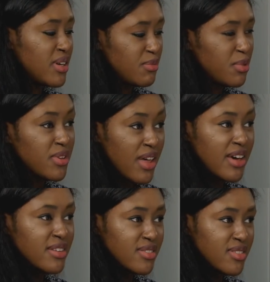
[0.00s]
and I put
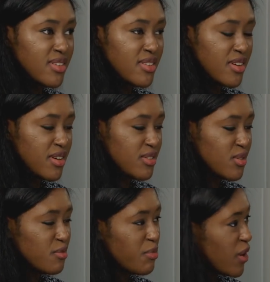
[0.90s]
that into the
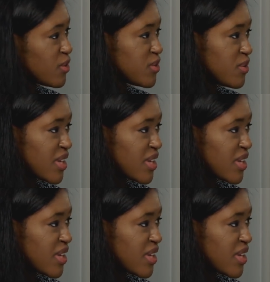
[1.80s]
sort of post